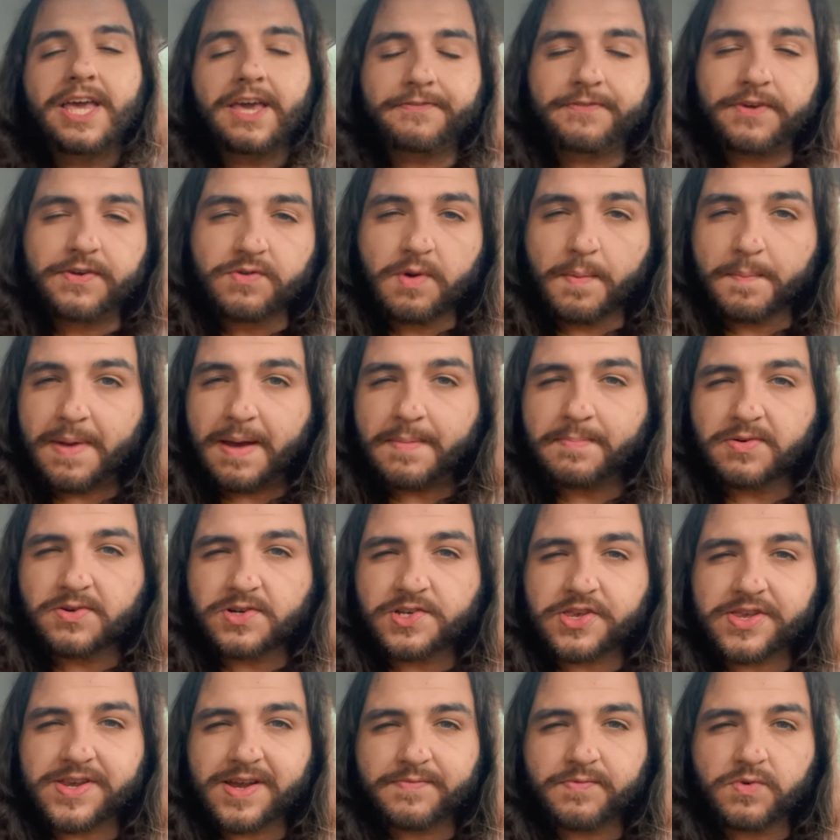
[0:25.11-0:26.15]
If you remember
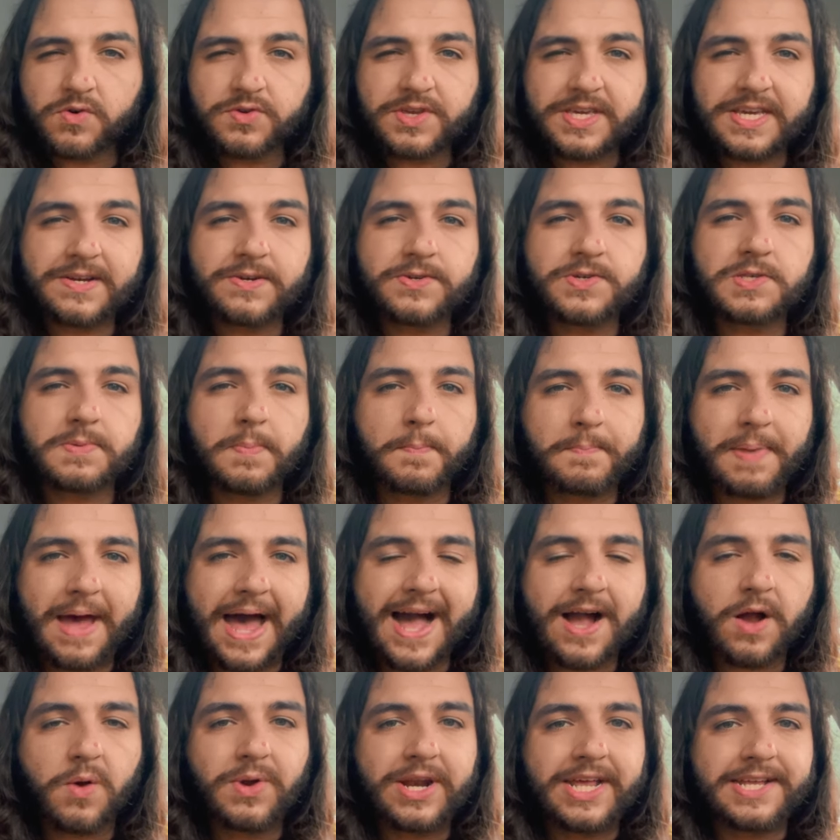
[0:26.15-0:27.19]
several years
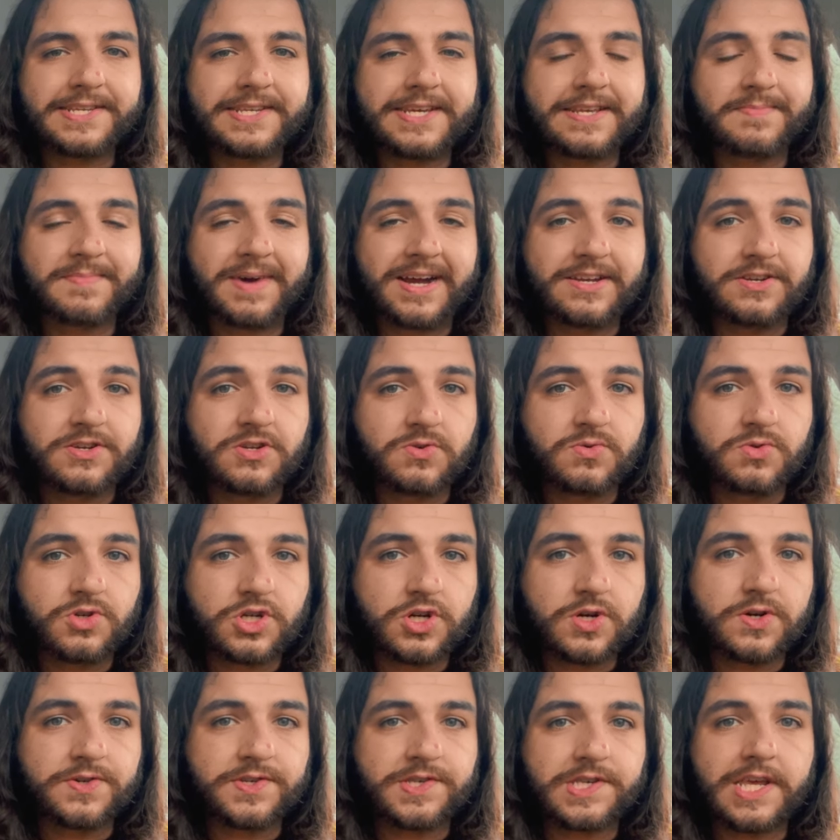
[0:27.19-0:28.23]
back when I did my New
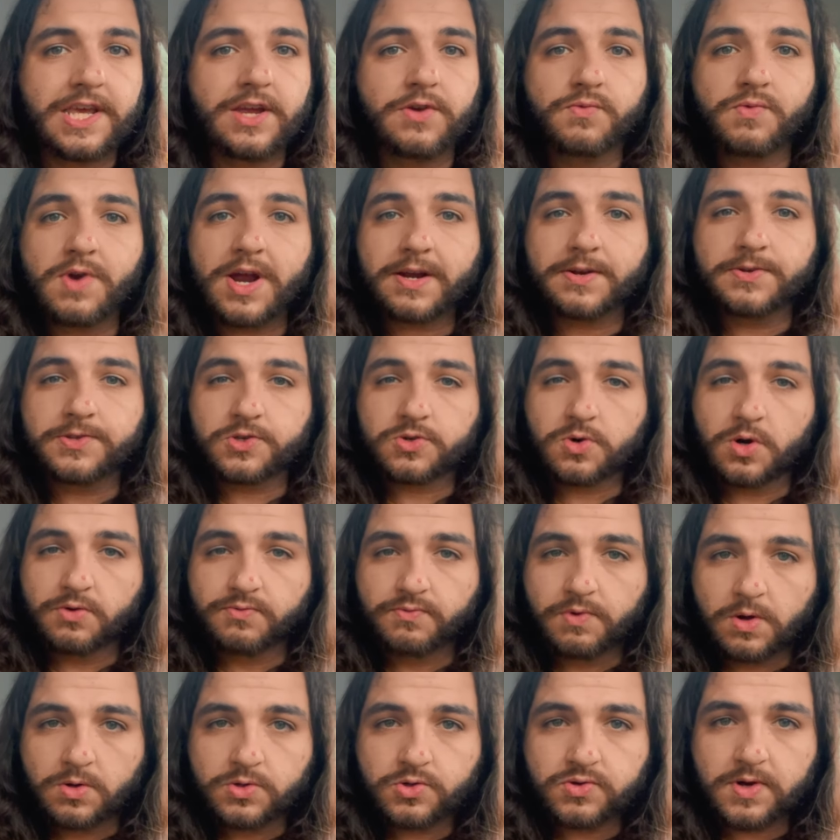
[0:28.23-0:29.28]
Jersey record store
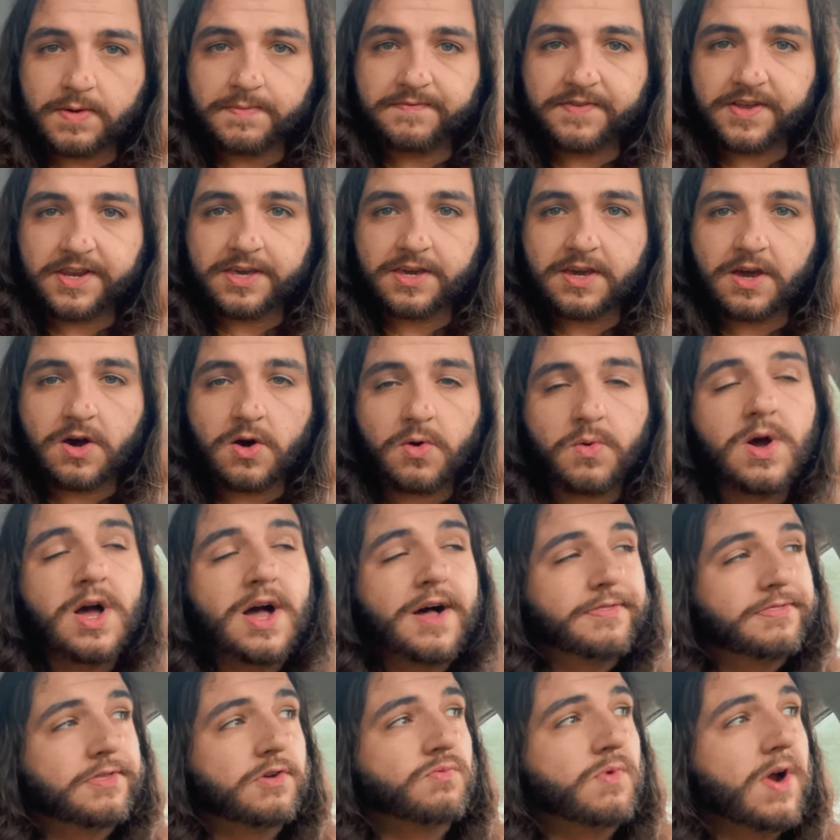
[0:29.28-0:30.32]
road trip video,
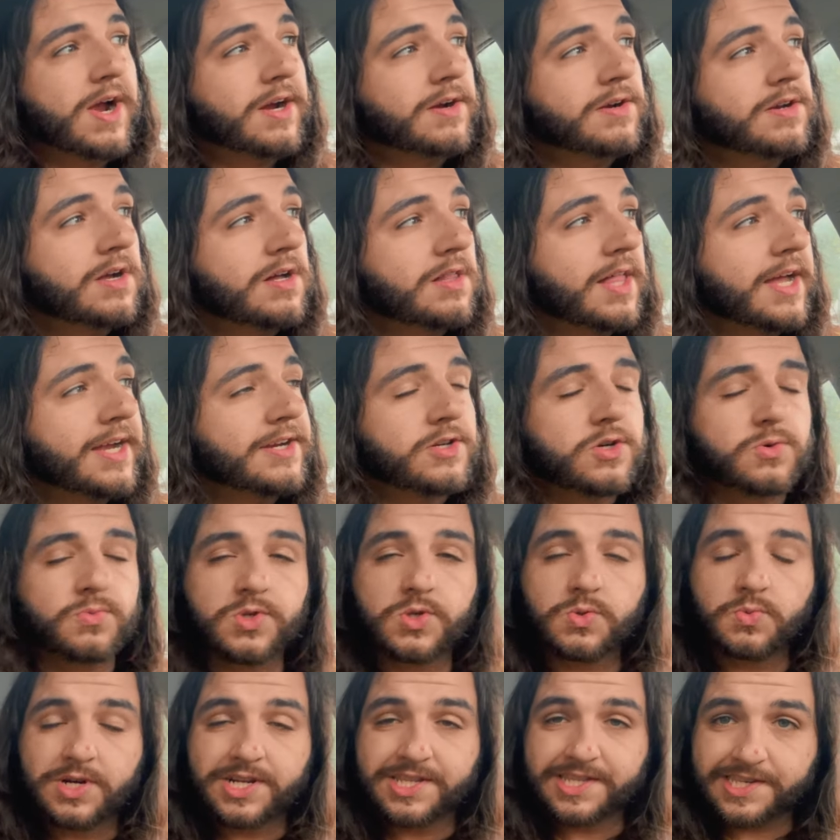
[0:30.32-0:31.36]
the Record Collector
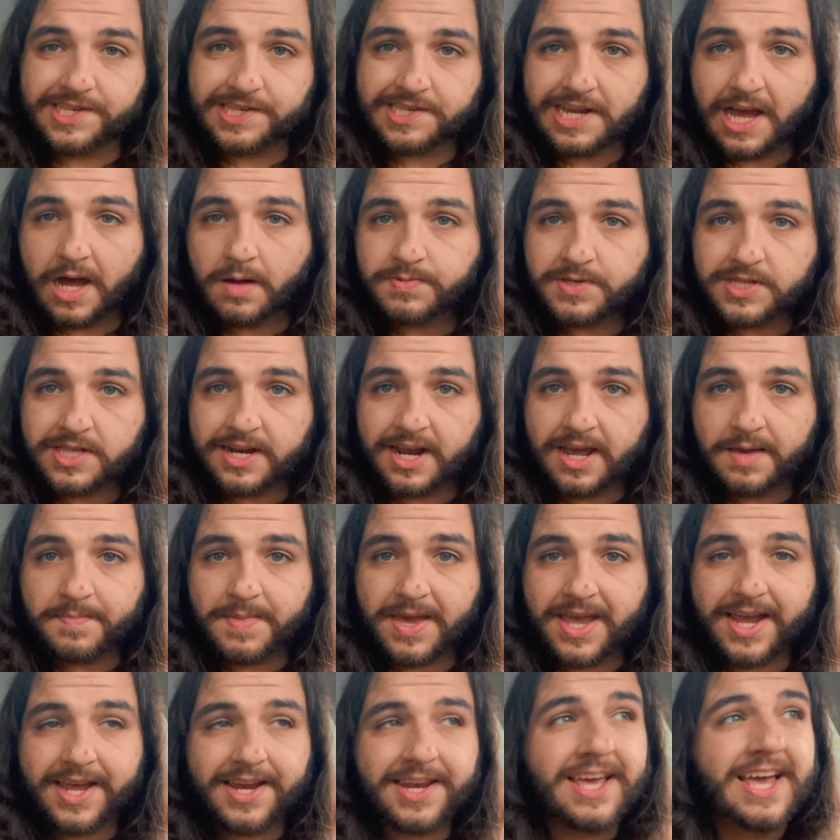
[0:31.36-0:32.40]
was one of the stops that I
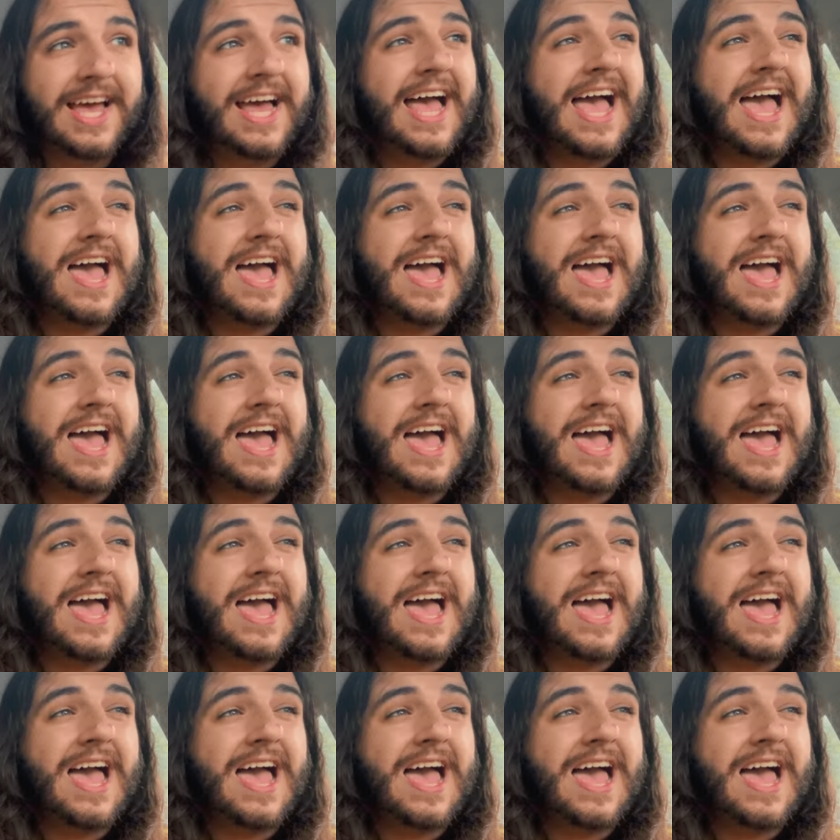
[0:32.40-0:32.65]
made.